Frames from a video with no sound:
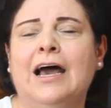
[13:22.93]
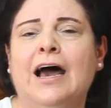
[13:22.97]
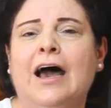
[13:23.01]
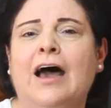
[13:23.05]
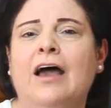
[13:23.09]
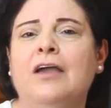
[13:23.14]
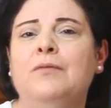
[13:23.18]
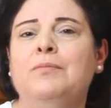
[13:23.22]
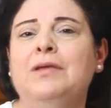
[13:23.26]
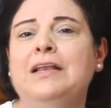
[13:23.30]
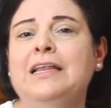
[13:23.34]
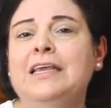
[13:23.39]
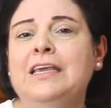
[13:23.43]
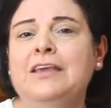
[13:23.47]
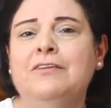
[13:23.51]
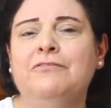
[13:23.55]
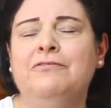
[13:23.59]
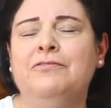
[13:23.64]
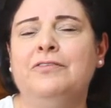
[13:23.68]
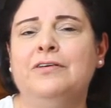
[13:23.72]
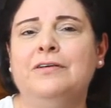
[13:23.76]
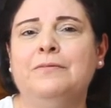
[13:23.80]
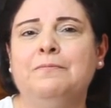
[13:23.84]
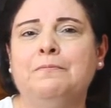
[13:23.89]
I
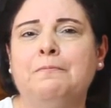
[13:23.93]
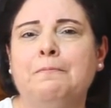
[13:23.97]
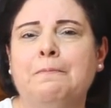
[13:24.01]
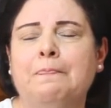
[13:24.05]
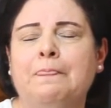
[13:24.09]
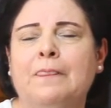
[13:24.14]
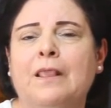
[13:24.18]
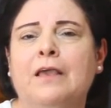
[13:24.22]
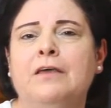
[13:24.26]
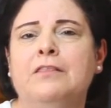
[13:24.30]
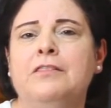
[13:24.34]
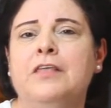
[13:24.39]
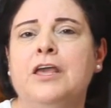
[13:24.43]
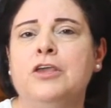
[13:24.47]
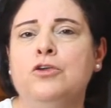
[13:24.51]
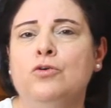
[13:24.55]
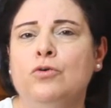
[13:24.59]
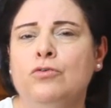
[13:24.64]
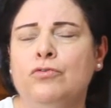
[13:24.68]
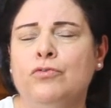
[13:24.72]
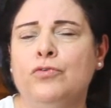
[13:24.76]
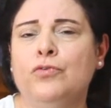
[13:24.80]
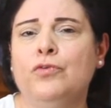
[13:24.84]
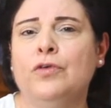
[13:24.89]
believe the
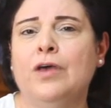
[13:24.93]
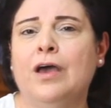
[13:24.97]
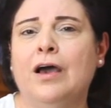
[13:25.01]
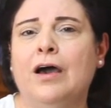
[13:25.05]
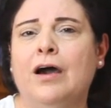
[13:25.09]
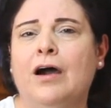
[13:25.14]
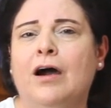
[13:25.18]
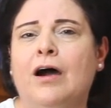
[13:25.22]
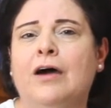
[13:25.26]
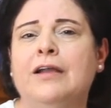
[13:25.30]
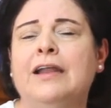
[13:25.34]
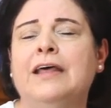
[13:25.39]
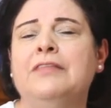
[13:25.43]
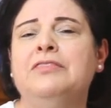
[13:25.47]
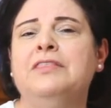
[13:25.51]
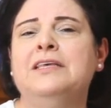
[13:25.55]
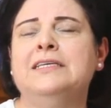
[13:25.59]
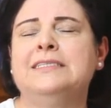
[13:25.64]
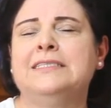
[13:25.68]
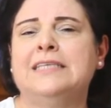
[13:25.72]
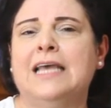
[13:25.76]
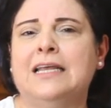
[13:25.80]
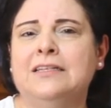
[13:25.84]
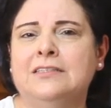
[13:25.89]
youth are at the
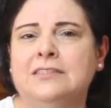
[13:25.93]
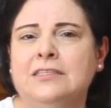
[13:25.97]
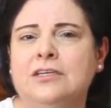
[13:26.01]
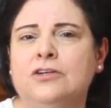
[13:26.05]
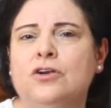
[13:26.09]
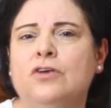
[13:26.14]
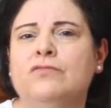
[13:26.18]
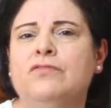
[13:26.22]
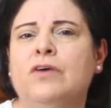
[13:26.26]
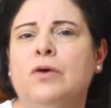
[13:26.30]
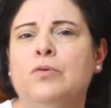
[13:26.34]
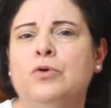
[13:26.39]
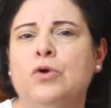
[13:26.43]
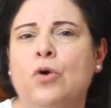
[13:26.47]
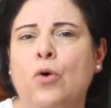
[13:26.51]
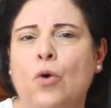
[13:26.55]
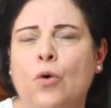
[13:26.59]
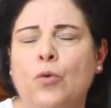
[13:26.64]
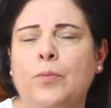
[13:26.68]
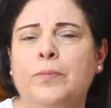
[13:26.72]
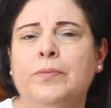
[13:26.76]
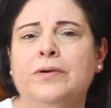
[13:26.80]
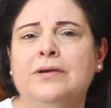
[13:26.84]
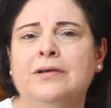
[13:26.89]
center of our
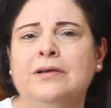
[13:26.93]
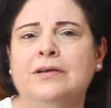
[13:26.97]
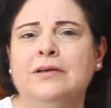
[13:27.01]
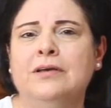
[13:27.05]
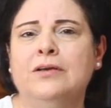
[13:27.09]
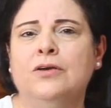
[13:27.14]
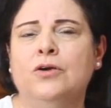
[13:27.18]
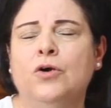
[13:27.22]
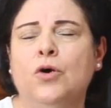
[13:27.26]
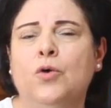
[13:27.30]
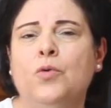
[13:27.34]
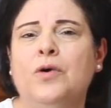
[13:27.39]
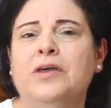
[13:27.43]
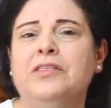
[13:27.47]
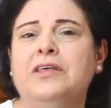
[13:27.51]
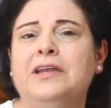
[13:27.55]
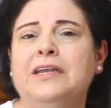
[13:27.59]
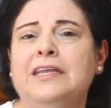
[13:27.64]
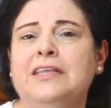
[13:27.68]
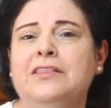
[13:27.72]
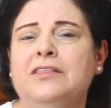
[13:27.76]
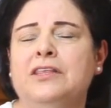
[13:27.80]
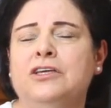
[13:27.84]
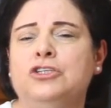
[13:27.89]
hope, whether
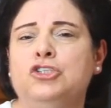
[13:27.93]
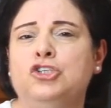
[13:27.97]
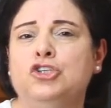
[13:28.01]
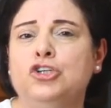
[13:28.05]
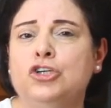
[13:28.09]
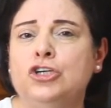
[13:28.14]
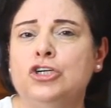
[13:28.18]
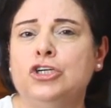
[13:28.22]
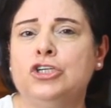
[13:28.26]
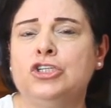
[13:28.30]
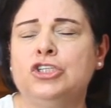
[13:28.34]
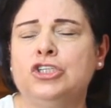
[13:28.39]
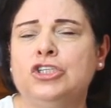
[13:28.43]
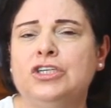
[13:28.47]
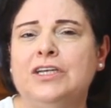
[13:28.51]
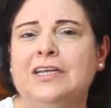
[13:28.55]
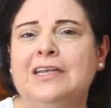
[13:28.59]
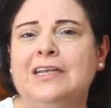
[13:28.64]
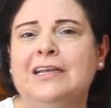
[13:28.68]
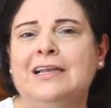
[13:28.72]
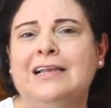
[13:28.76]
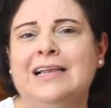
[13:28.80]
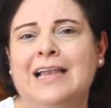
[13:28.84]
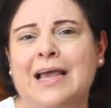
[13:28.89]
in the church,
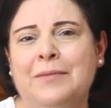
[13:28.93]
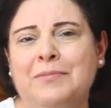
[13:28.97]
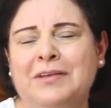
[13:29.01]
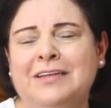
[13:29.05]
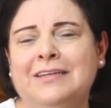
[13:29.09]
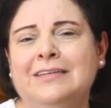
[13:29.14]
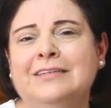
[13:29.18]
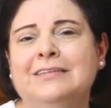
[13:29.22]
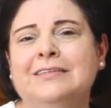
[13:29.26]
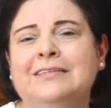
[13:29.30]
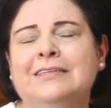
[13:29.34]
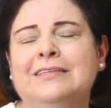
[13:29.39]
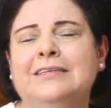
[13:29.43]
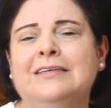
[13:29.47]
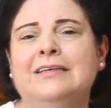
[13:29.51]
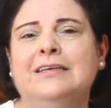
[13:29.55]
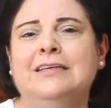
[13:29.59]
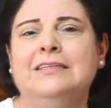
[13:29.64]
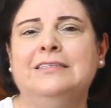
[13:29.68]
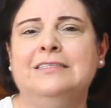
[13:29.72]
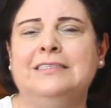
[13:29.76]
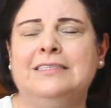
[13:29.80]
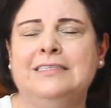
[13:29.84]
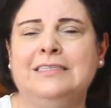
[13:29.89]
in Lebanon,
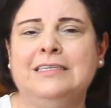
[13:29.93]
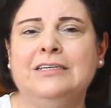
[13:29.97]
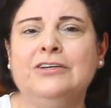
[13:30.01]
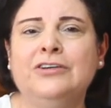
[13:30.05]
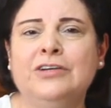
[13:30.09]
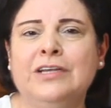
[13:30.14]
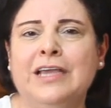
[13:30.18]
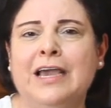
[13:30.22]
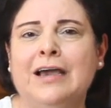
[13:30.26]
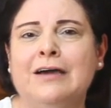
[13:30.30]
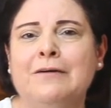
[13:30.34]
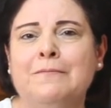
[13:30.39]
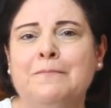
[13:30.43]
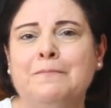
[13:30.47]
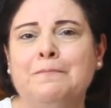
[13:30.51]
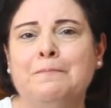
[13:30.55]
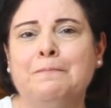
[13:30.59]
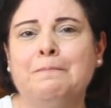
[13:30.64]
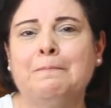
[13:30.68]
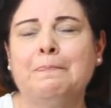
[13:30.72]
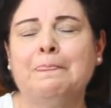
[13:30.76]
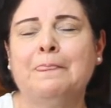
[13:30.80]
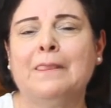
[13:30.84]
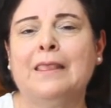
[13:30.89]
in Syria,
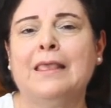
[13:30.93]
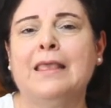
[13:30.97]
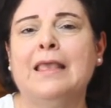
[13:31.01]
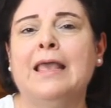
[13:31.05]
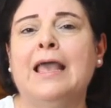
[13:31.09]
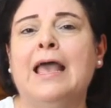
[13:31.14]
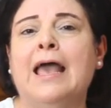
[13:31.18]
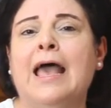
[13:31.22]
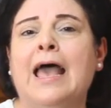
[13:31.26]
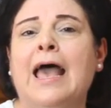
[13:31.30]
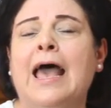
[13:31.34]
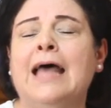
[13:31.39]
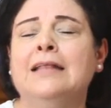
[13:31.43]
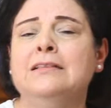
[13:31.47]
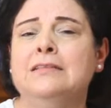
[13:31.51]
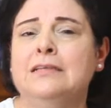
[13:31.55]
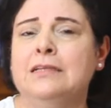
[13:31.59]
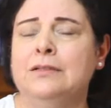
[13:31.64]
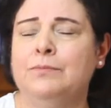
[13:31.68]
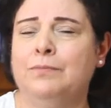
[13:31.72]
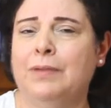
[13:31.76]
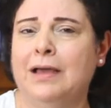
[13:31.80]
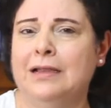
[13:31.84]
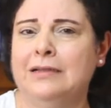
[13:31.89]
and
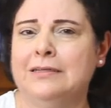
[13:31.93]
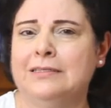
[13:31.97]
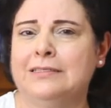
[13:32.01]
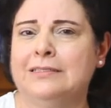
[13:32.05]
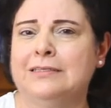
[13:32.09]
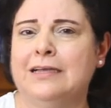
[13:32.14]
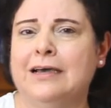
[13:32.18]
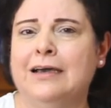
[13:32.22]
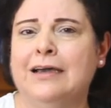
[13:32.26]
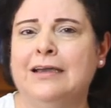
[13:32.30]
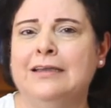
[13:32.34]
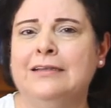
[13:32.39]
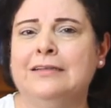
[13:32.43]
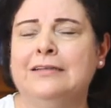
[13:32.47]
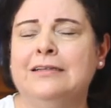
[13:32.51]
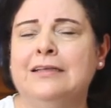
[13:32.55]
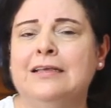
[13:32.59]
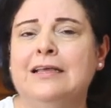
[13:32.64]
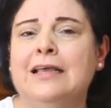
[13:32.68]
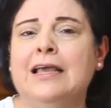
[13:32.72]
in Palestine.